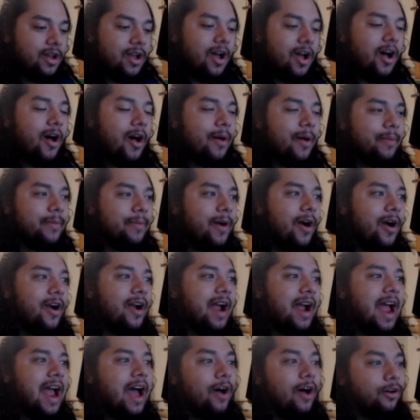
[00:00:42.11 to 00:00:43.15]
um,
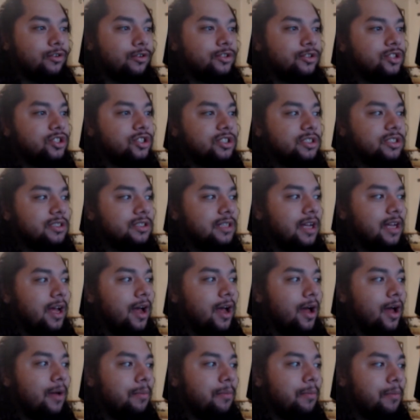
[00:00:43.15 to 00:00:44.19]
our house,
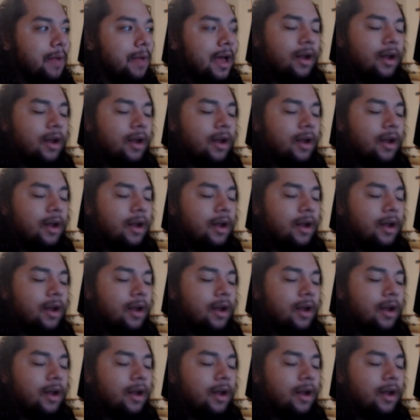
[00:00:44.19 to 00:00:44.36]
um,